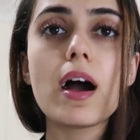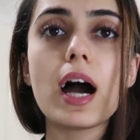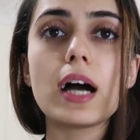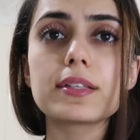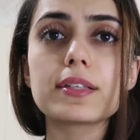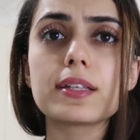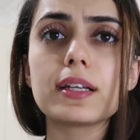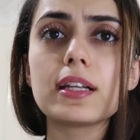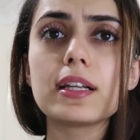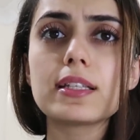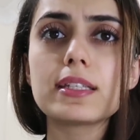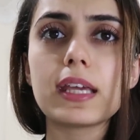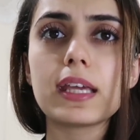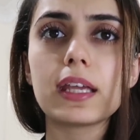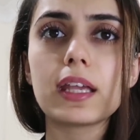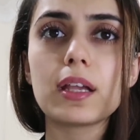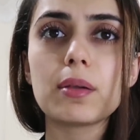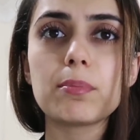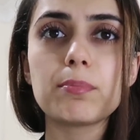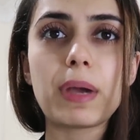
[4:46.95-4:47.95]
I started
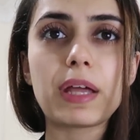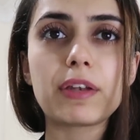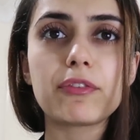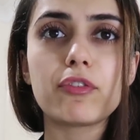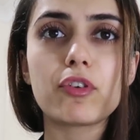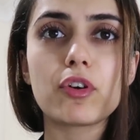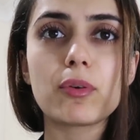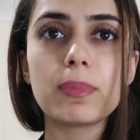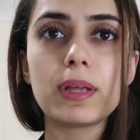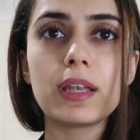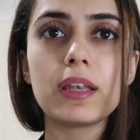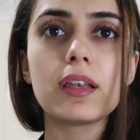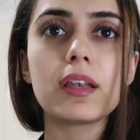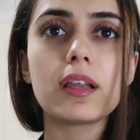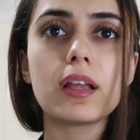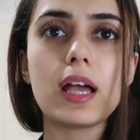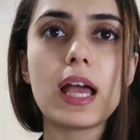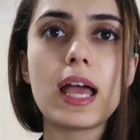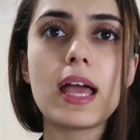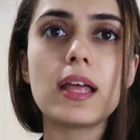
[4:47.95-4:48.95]
taking
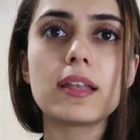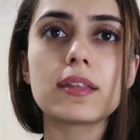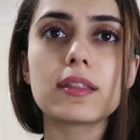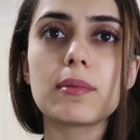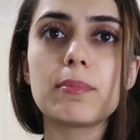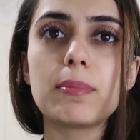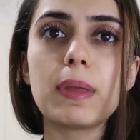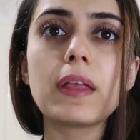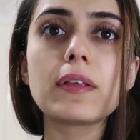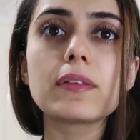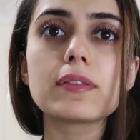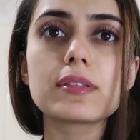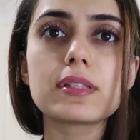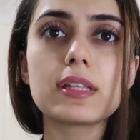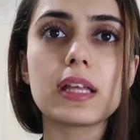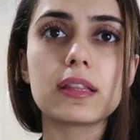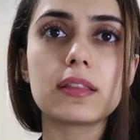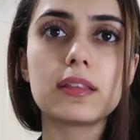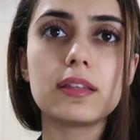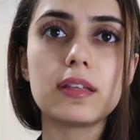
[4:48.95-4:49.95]
metformin and the pills
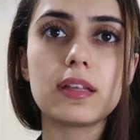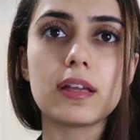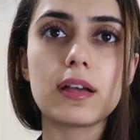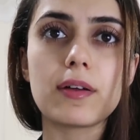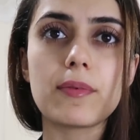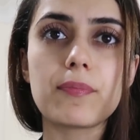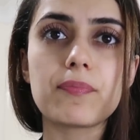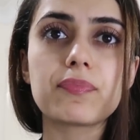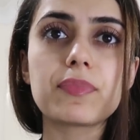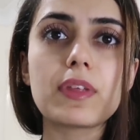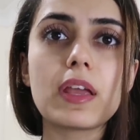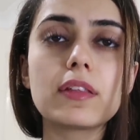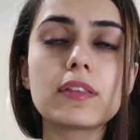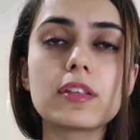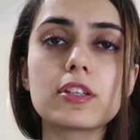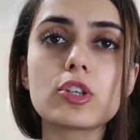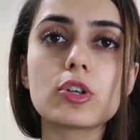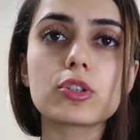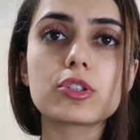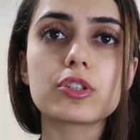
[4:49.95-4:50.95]
that
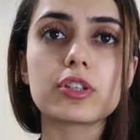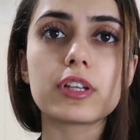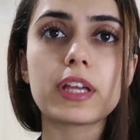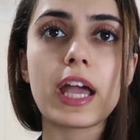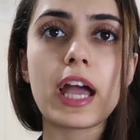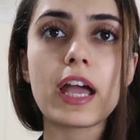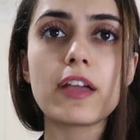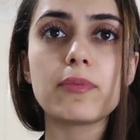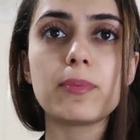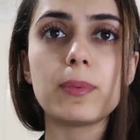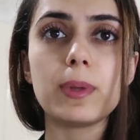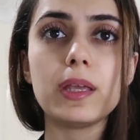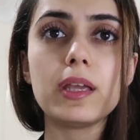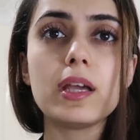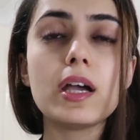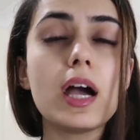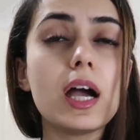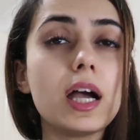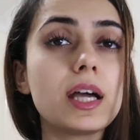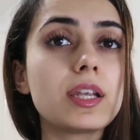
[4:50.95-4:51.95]
the doctor gave
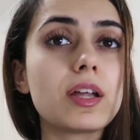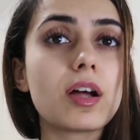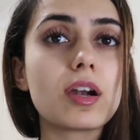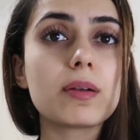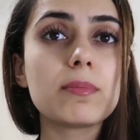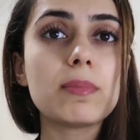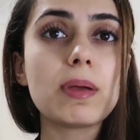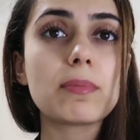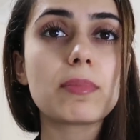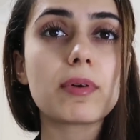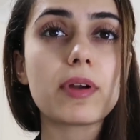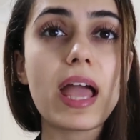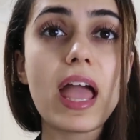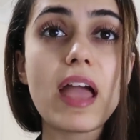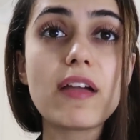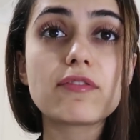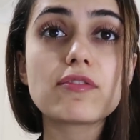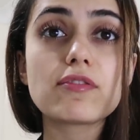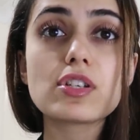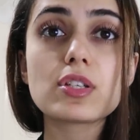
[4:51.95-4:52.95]
me, and I remember
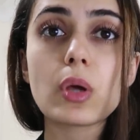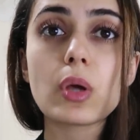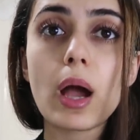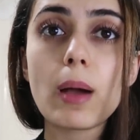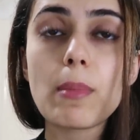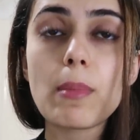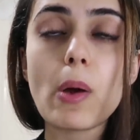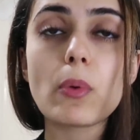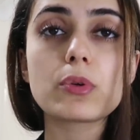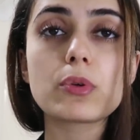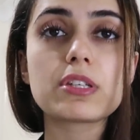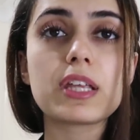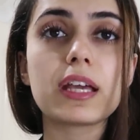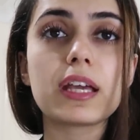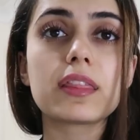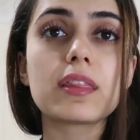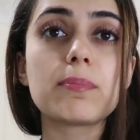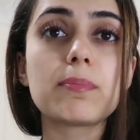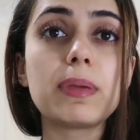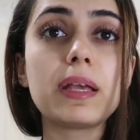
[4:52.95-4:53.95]
every time I would
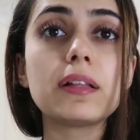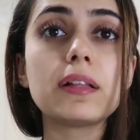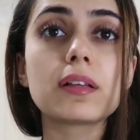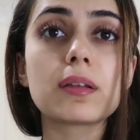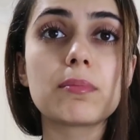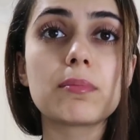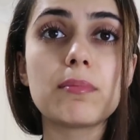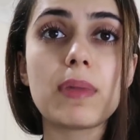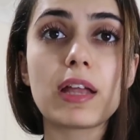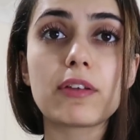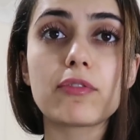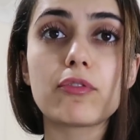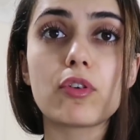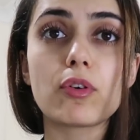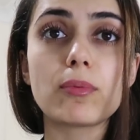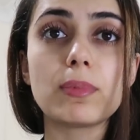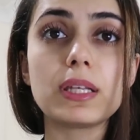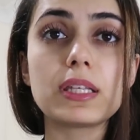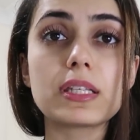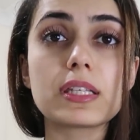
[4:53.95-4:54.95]
take the pill and
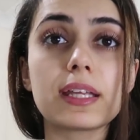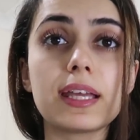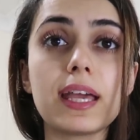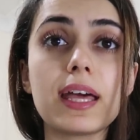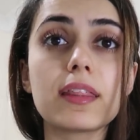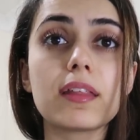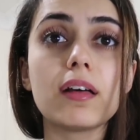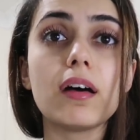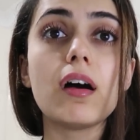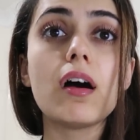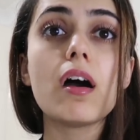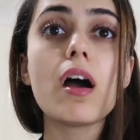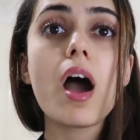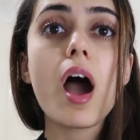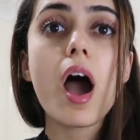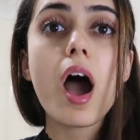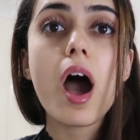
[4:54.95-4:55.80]
metformin together,